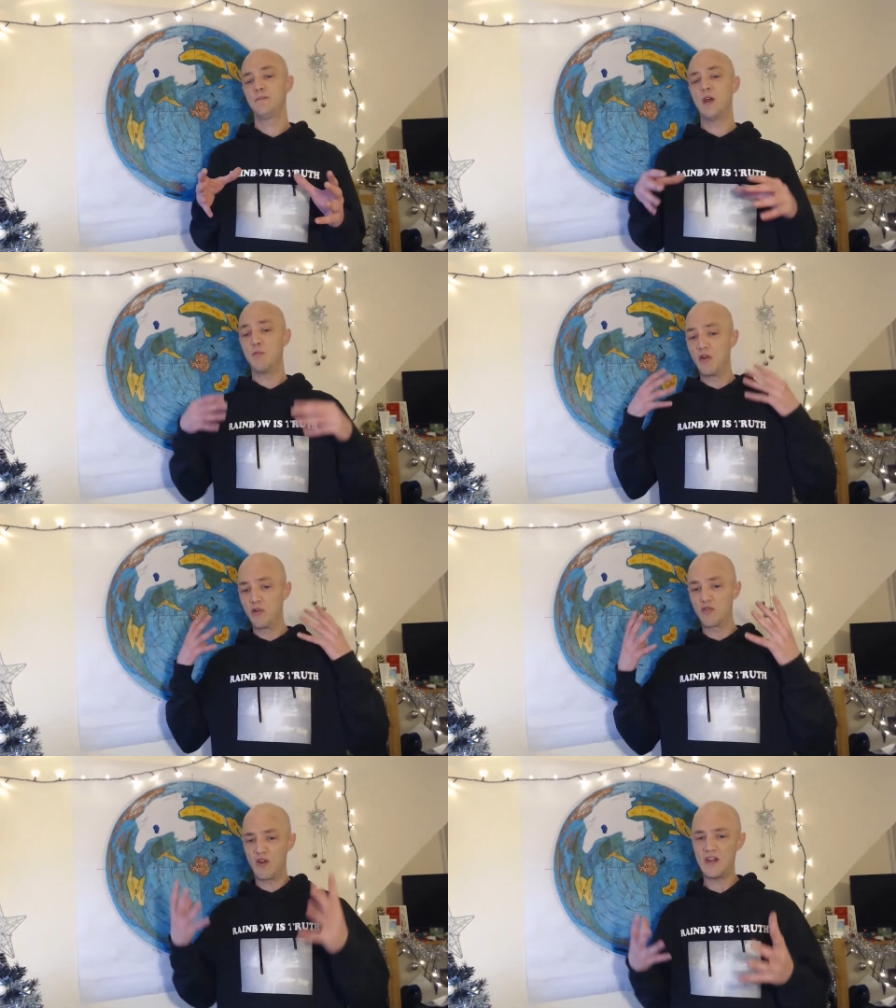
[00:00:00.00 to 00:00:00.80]
a
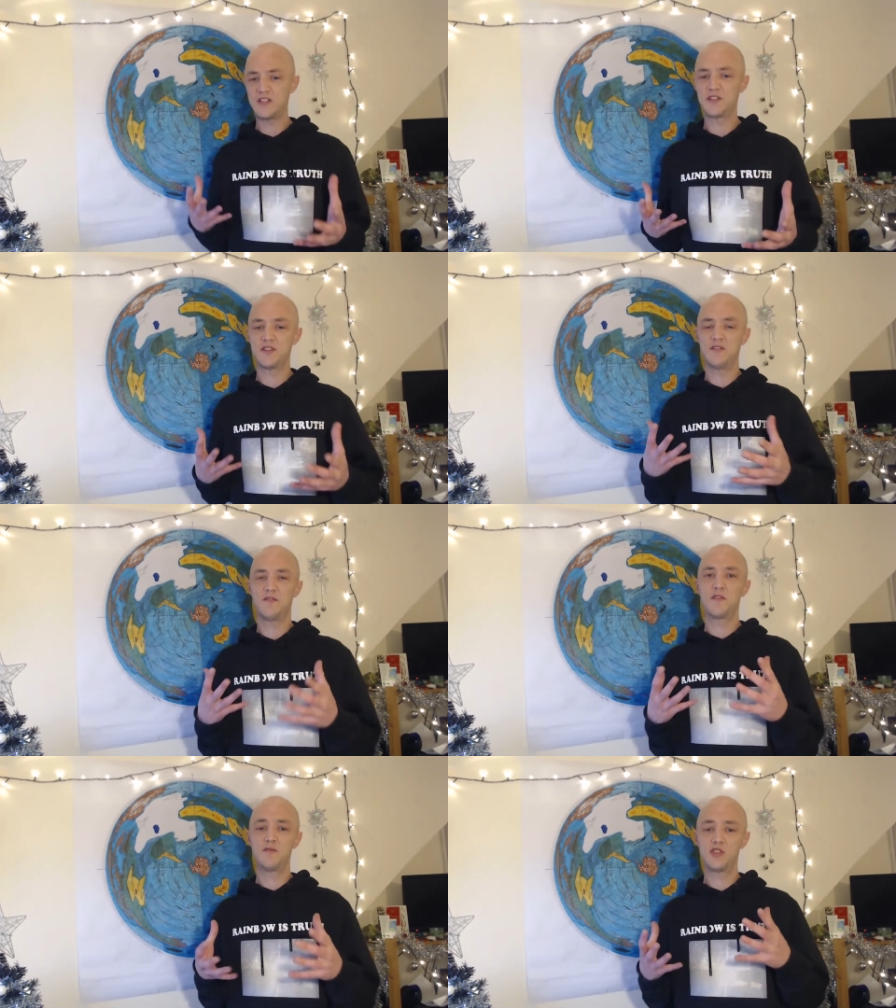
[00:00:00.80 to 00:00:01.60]
progress
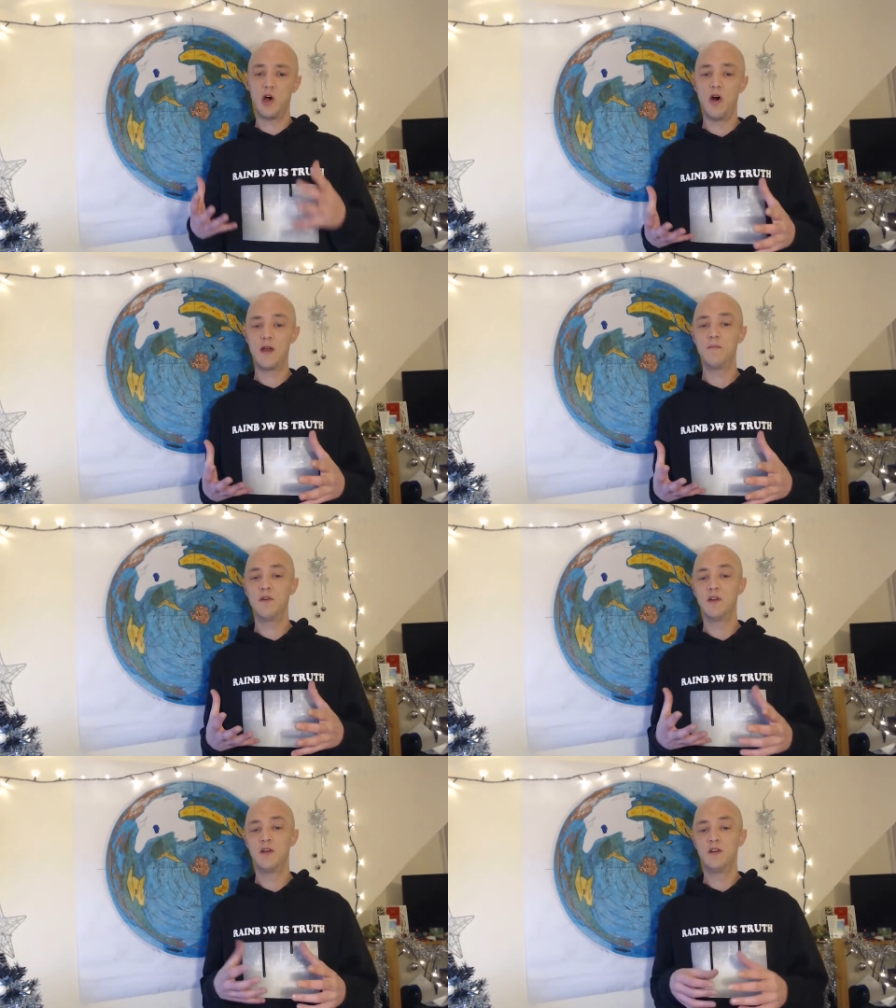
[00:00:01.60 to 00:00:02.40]
through time,
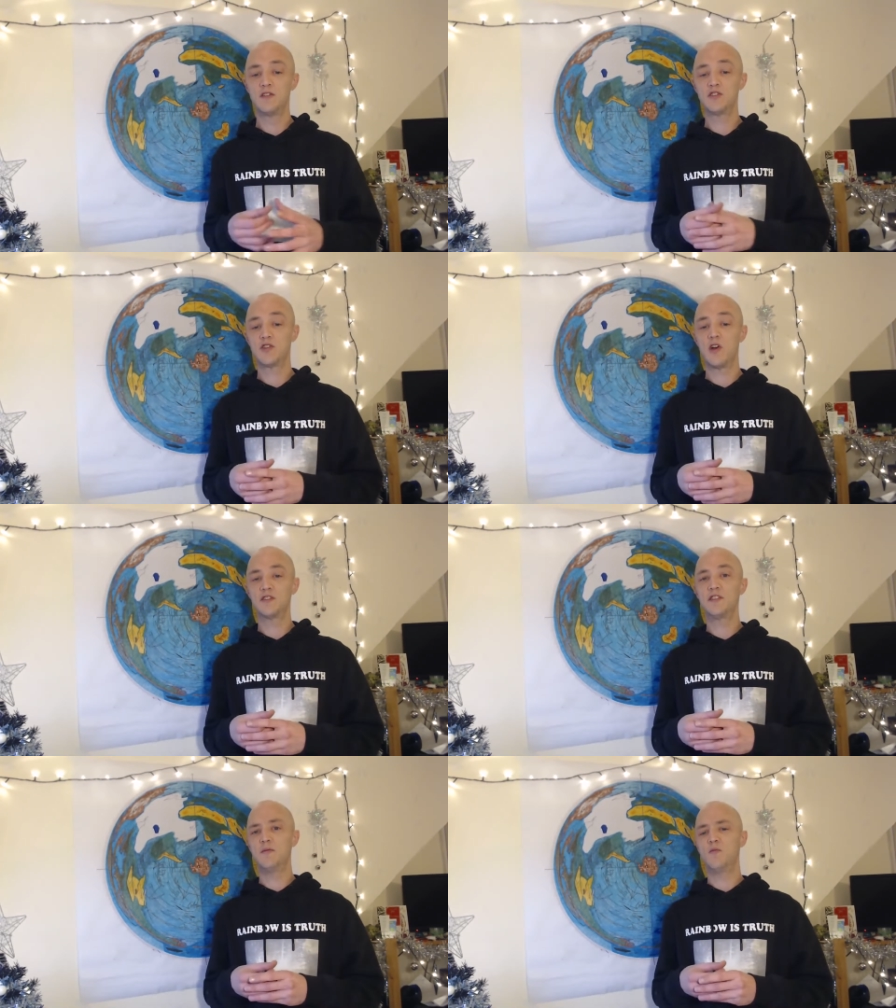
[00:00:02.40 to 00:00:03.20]

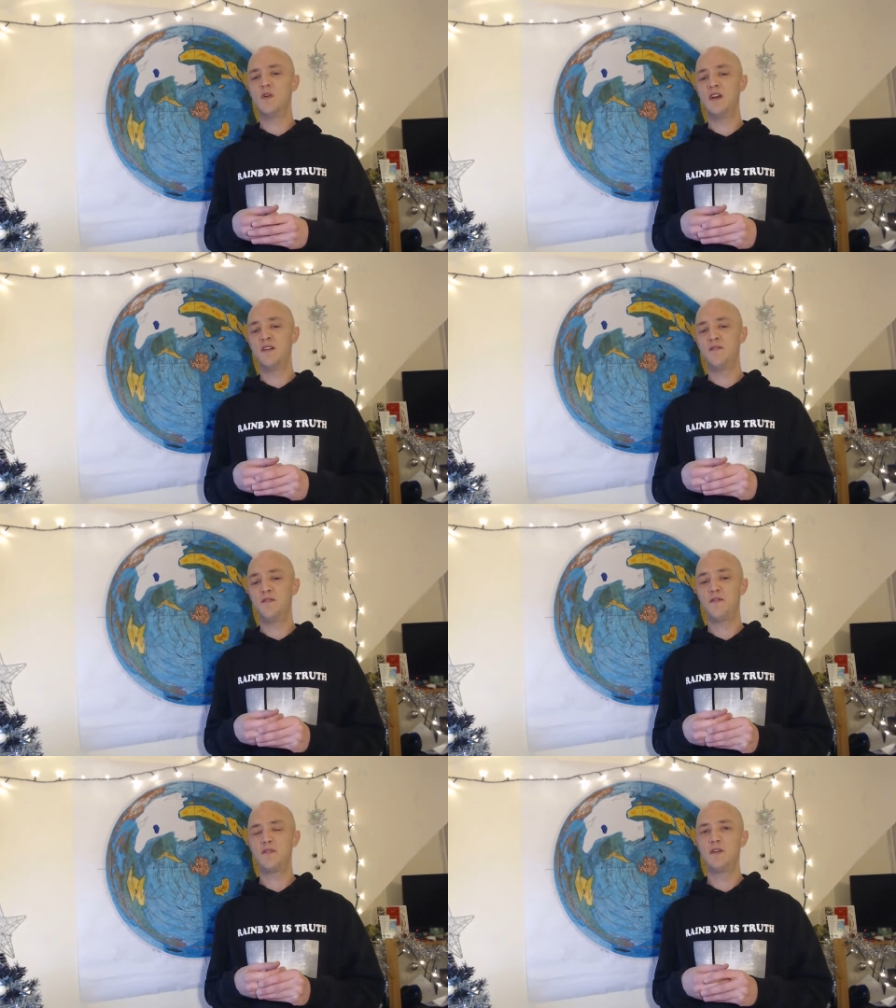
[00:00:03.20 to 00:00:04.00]
starting
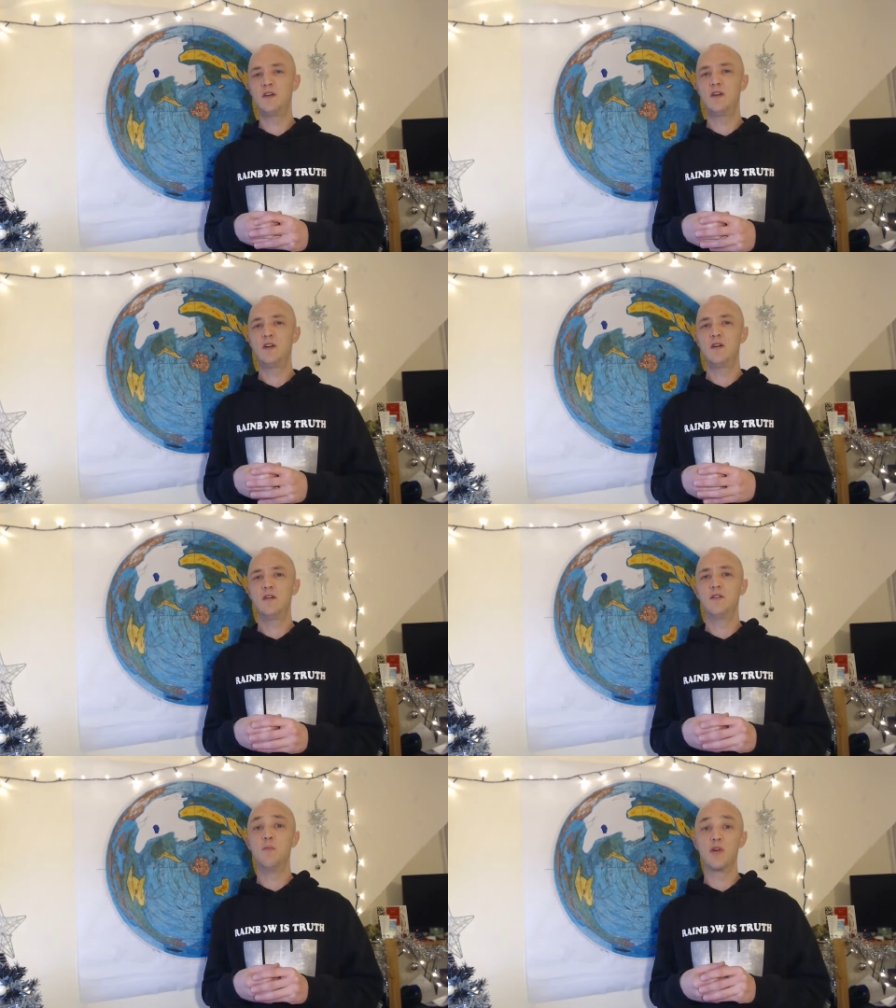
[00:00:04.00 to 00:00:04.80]
with
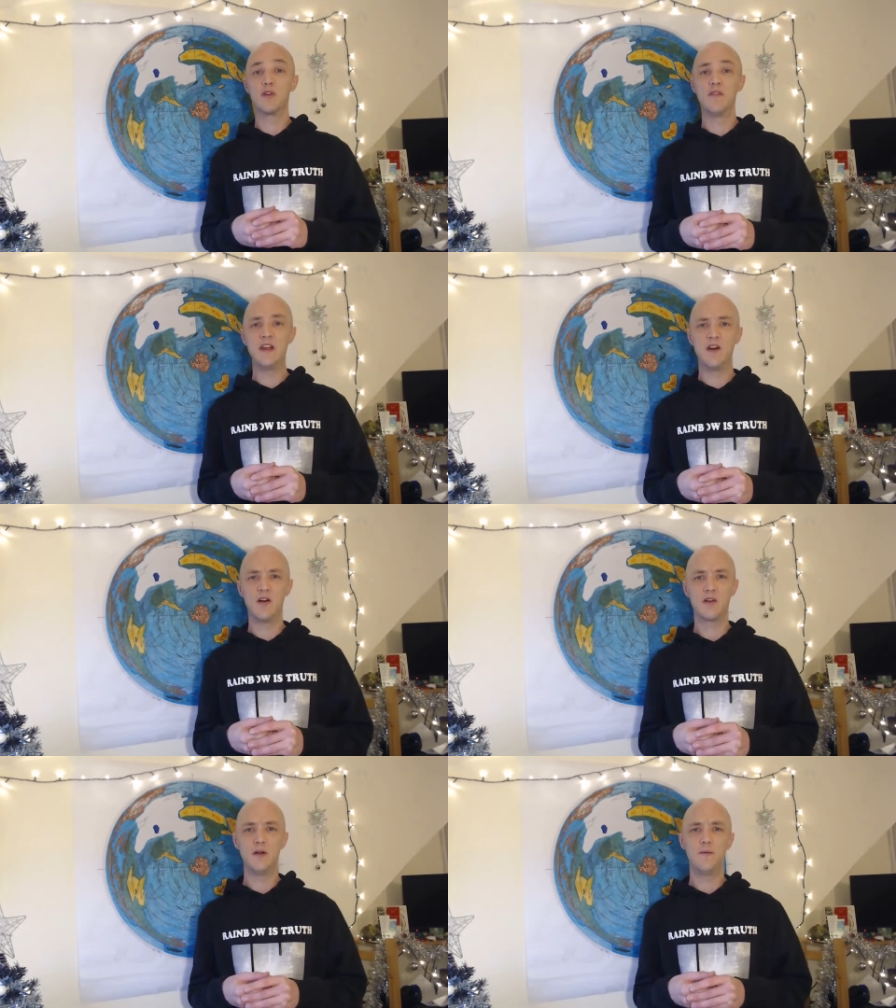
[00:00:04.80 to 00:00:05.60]
the Book of Enoch.